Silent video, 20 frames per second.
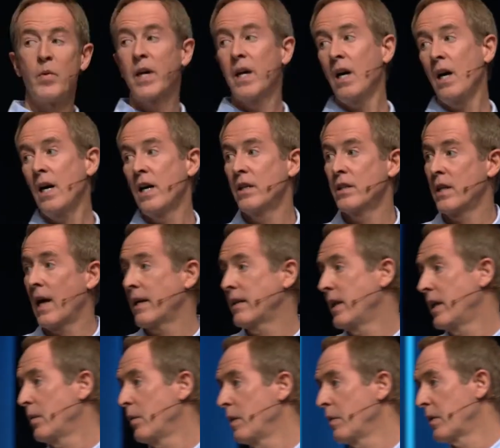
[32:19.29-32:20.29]
Because I
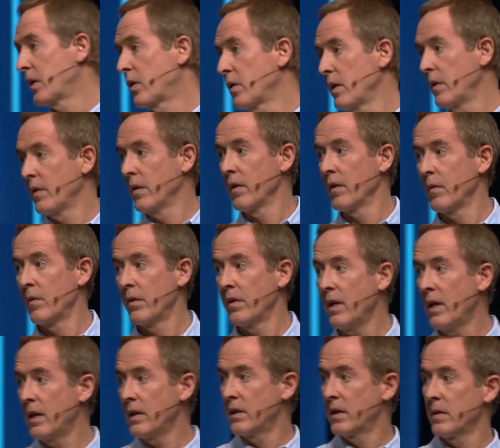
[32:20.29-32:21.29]
think we would agree with
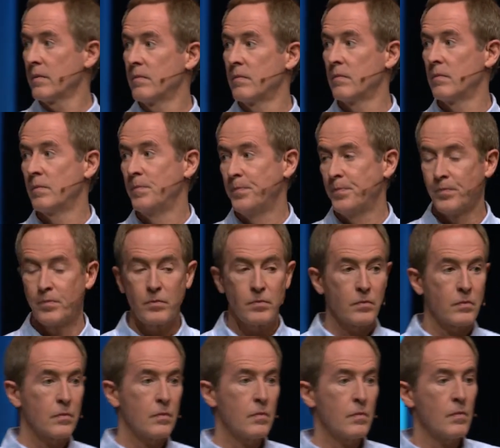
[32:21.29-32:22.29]
this,
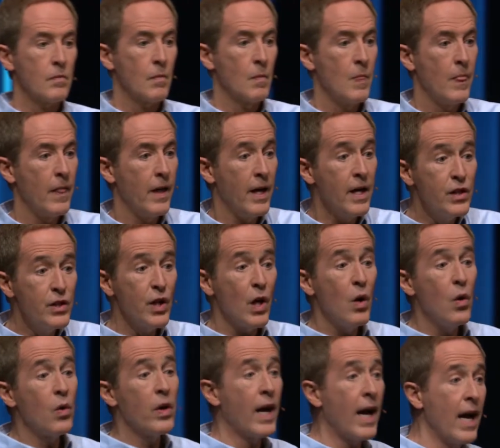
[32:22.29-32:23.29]
it's
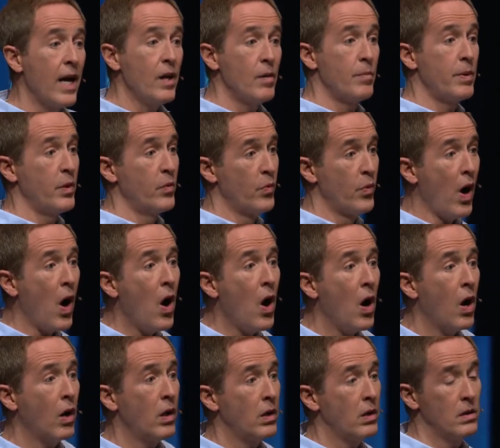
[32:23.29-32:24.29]
okay to be
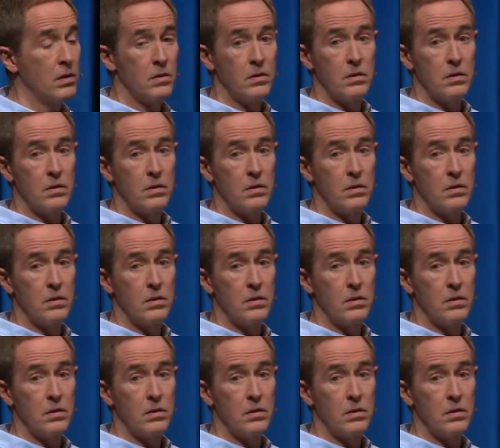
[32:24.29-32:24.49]
wrong.